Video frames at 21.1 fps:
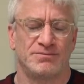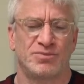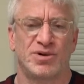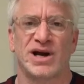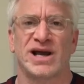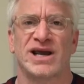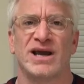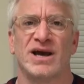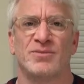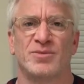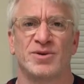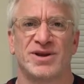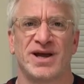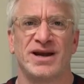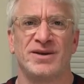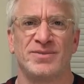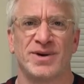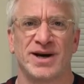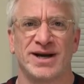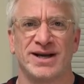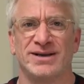breaking up with
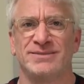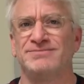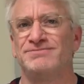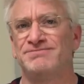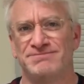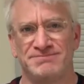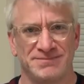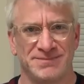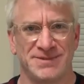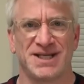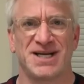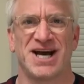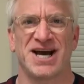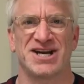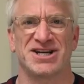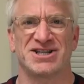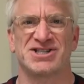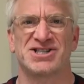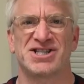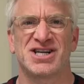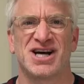anybody
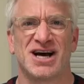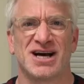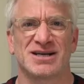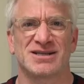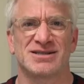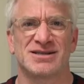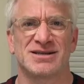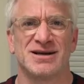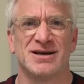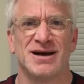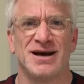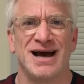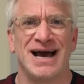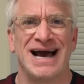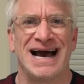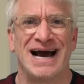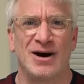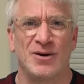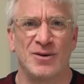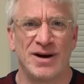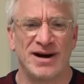kind of sucks.
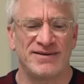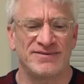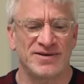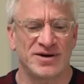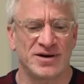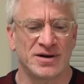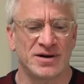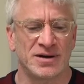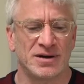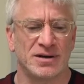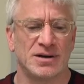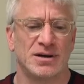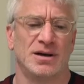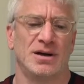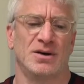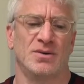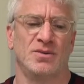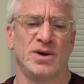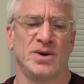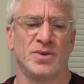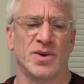However,
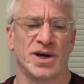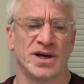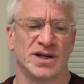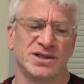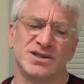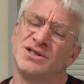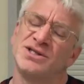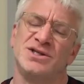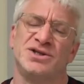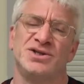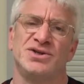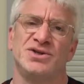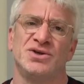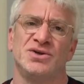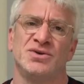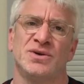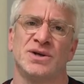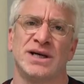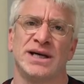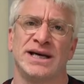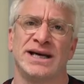we wanted to
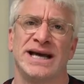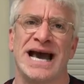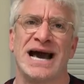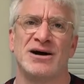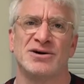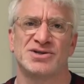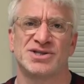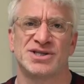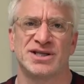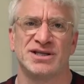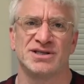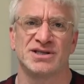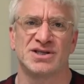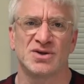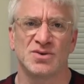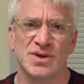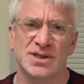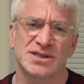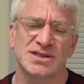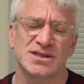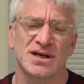do a Houseian
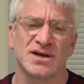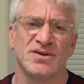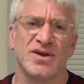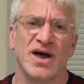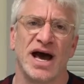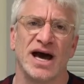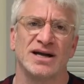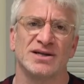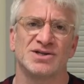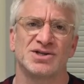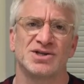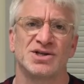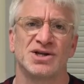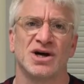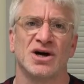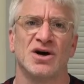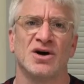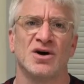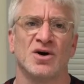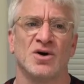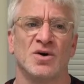twist on that,
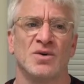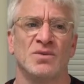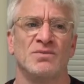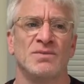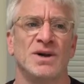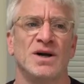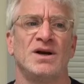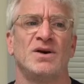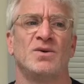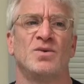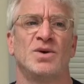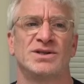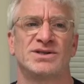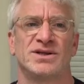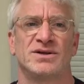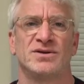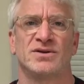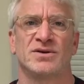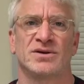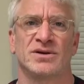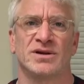so what's
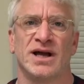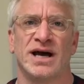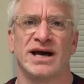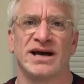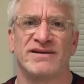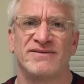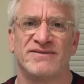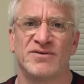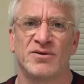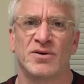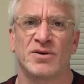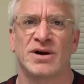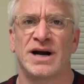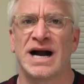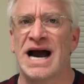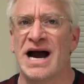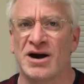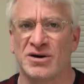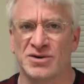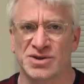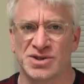it look like for
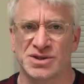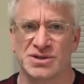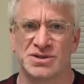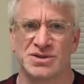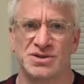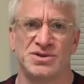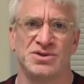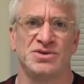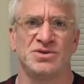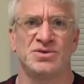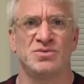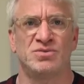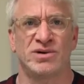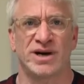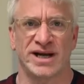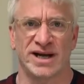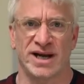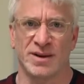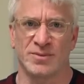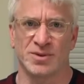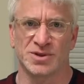House to
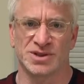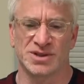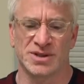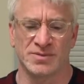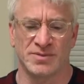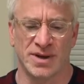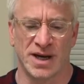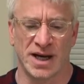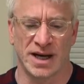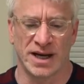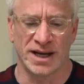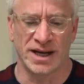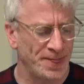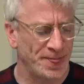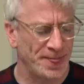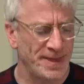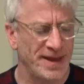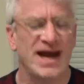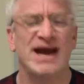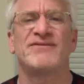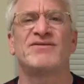break up with somebody?
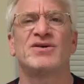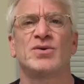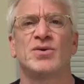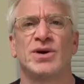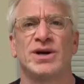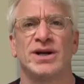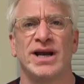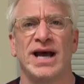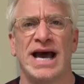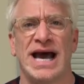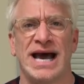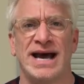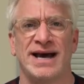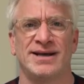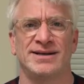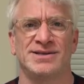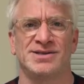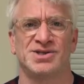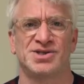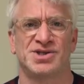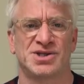Everyone
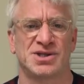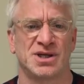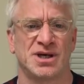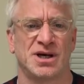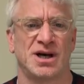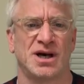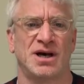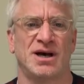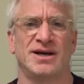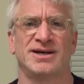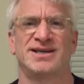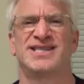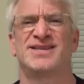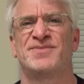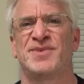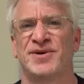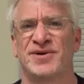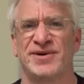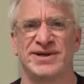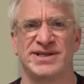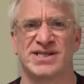has
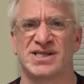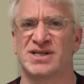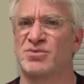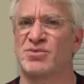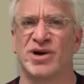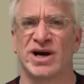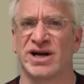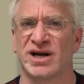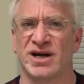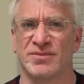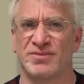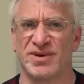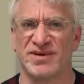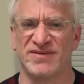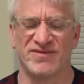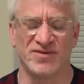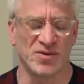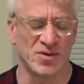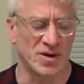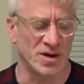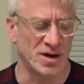experienced a breakup
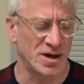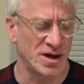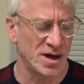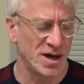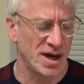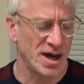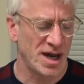before,